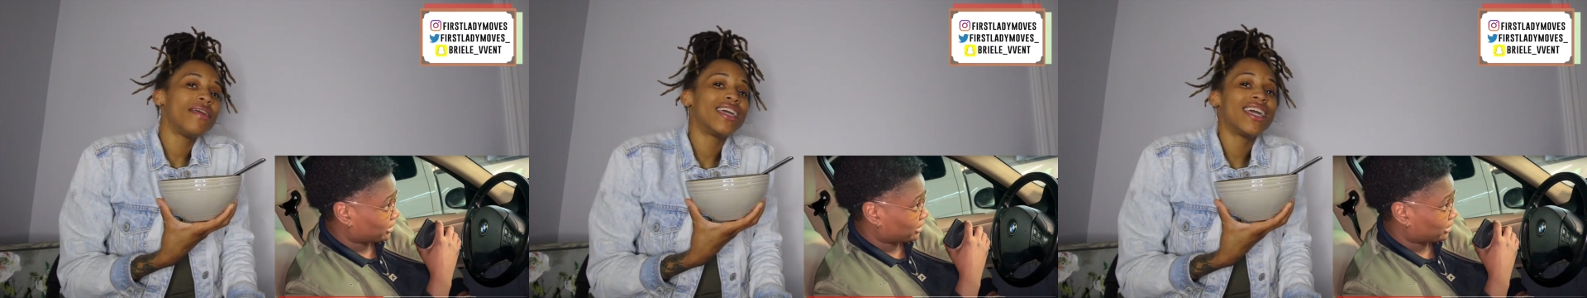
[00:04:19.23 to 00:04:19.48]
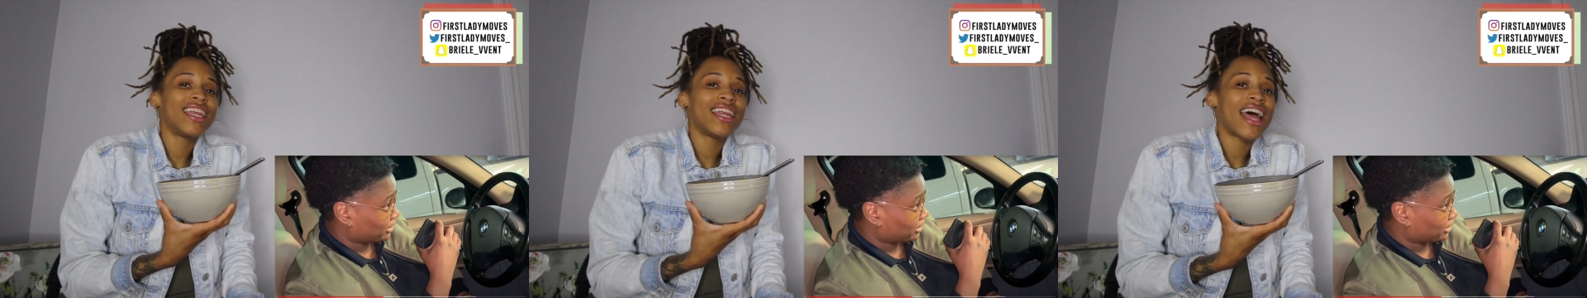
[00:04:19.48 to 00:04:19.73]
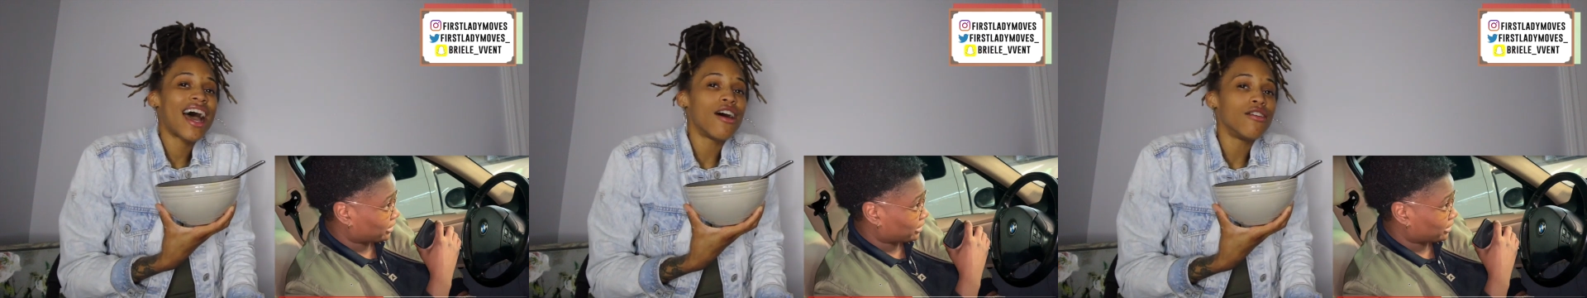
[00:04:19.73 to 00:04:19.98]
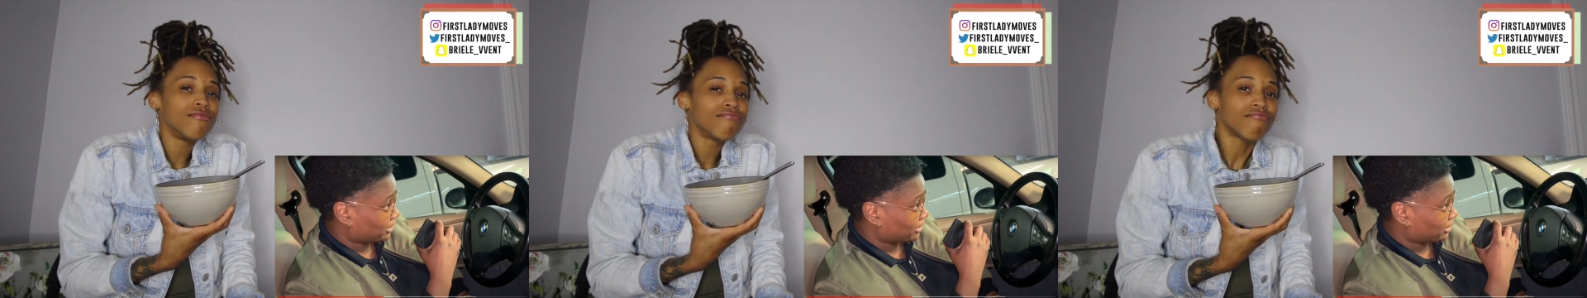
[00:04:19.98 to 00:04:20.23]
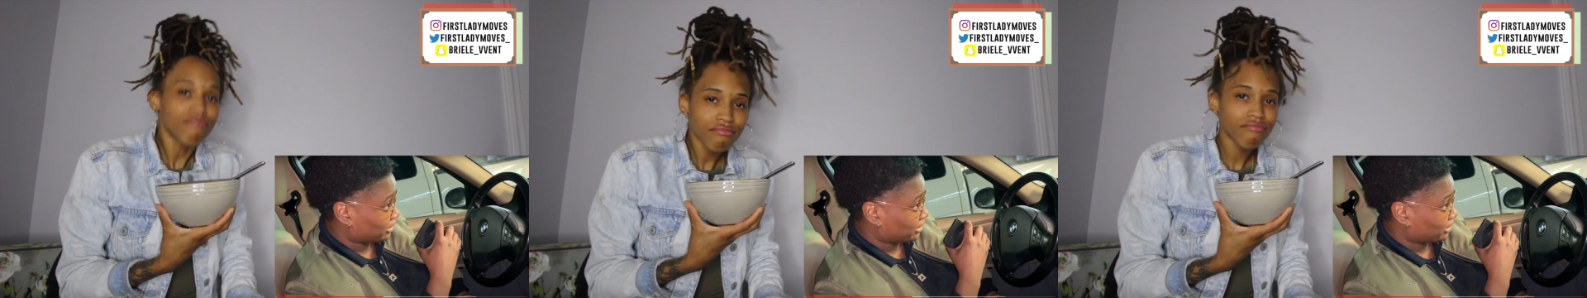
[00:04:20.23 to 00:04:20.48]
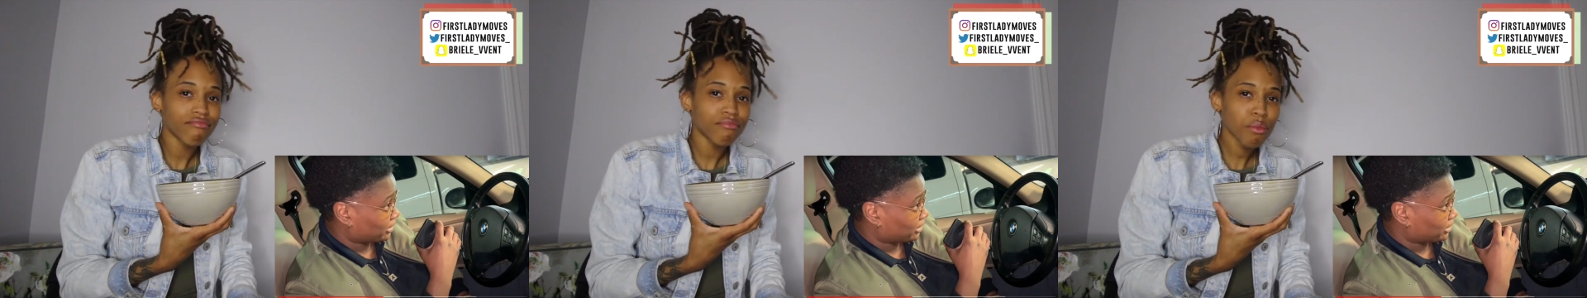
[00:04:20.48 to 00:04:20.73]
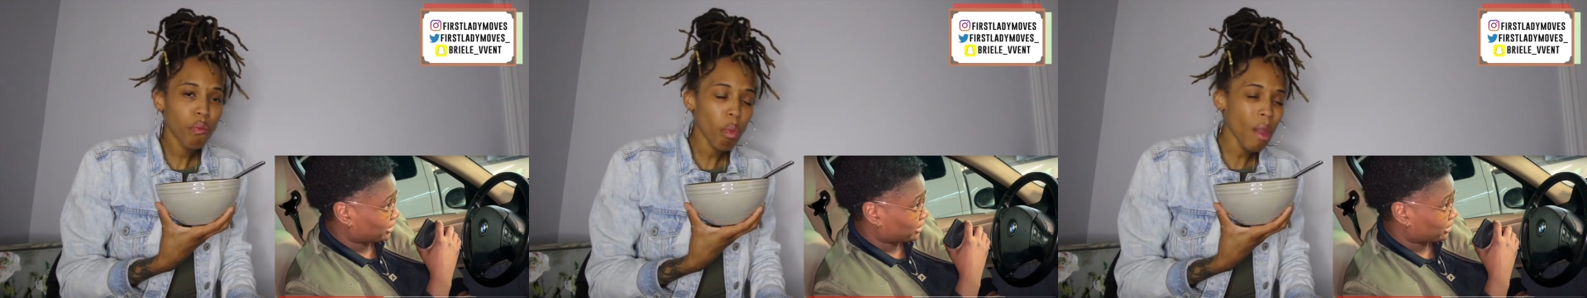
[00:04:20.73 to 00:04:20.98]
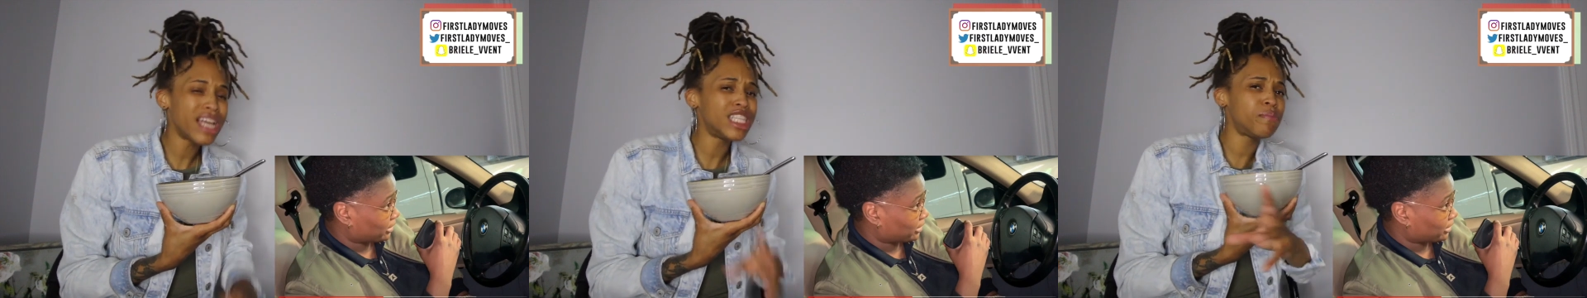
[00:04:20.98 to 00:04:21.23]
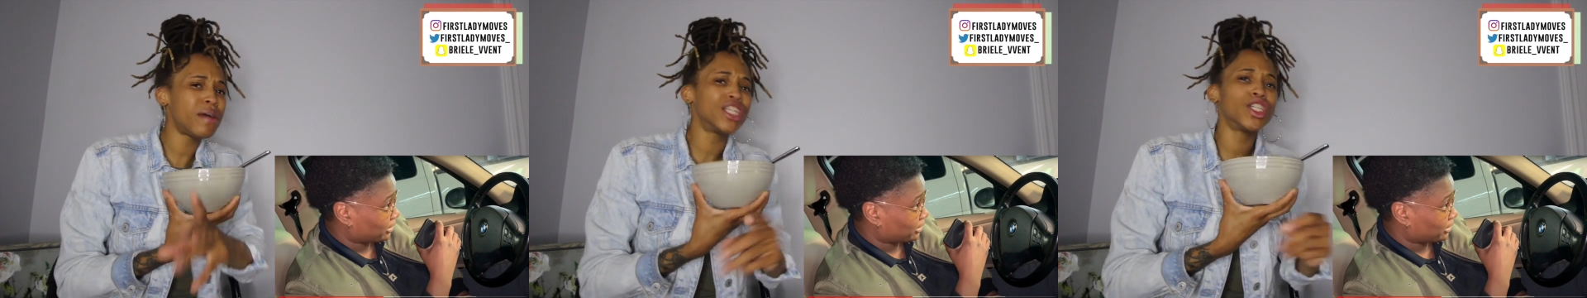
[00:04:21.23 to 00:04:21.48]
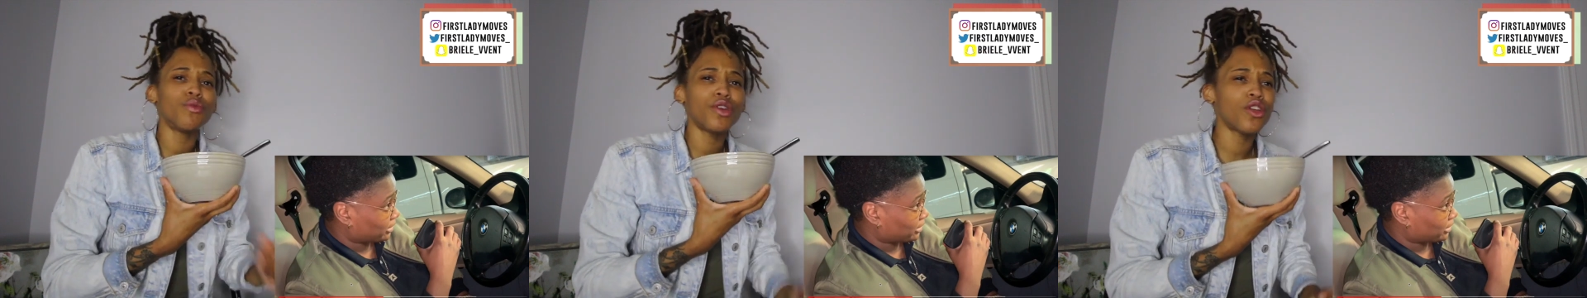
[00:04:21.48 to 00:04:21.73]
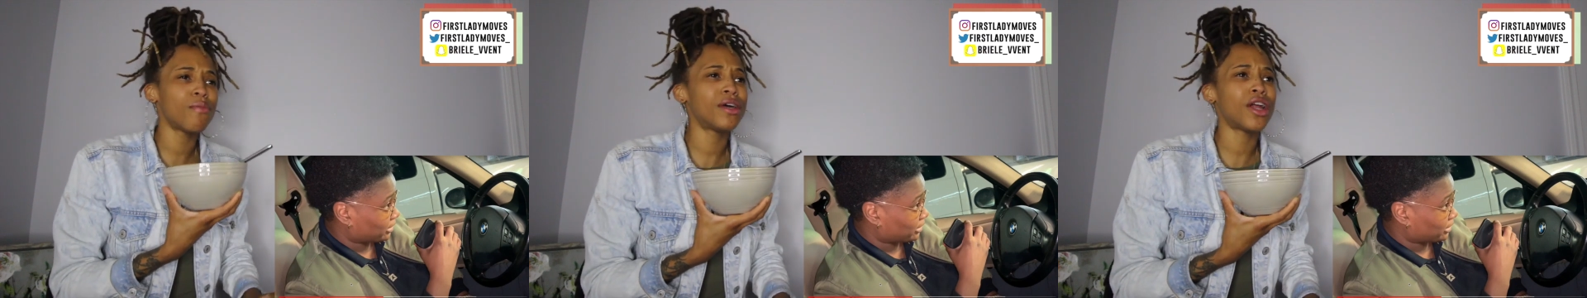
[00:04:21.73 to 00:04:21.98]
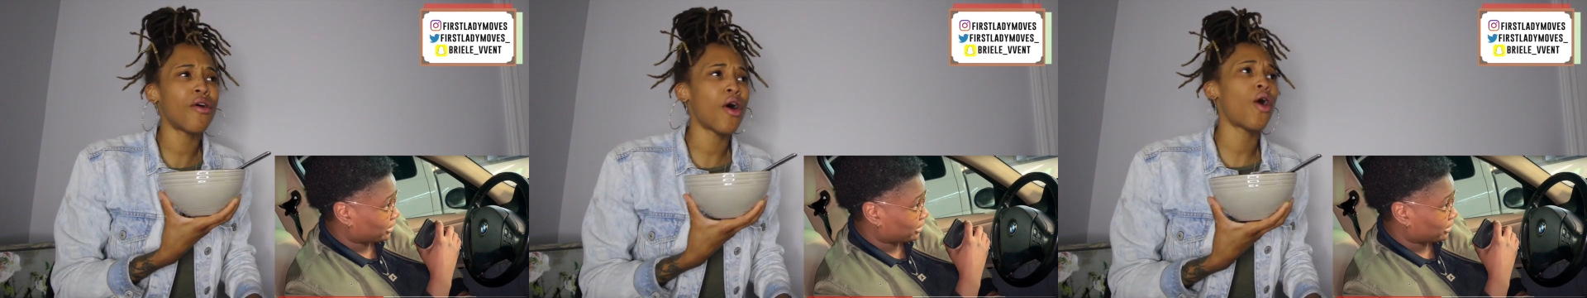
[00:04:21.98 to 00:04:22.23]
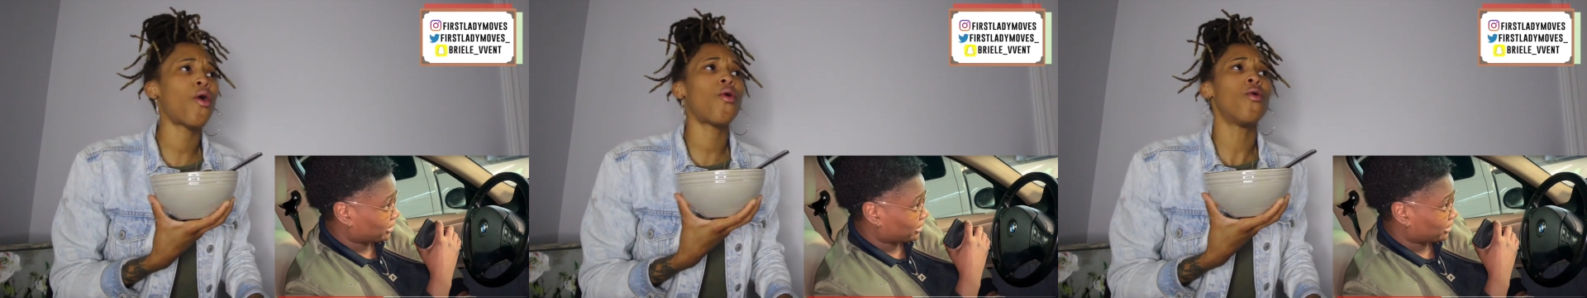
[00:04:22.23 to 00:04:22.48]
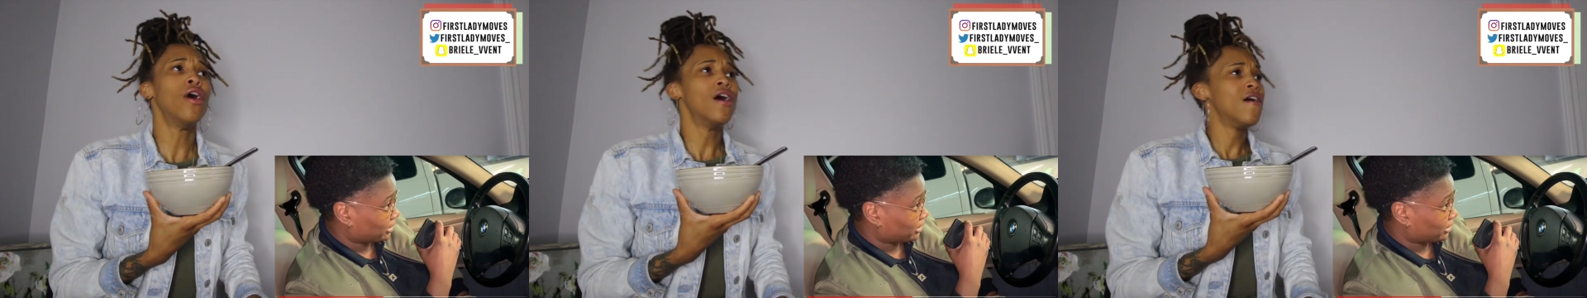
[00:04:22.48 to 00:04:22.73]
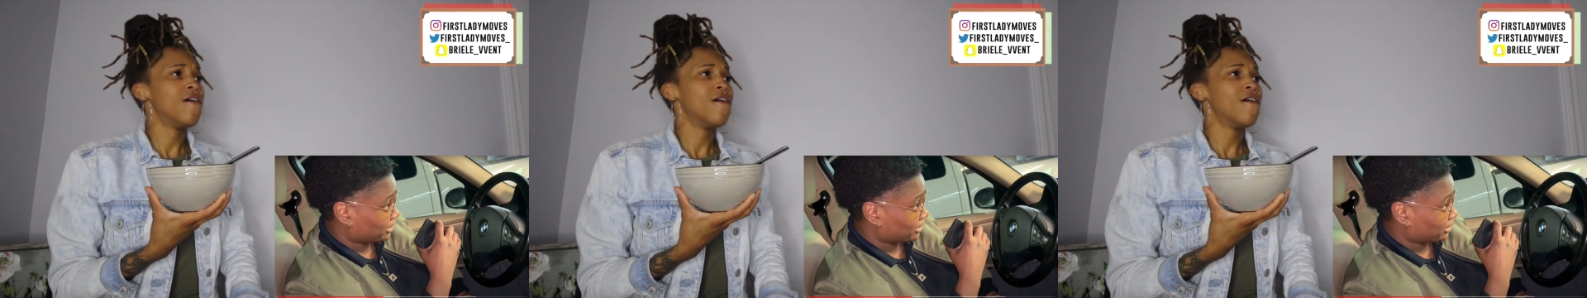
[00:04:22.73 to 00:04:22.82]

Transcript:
Speaker 1: me get it out. Especially when you've been on hold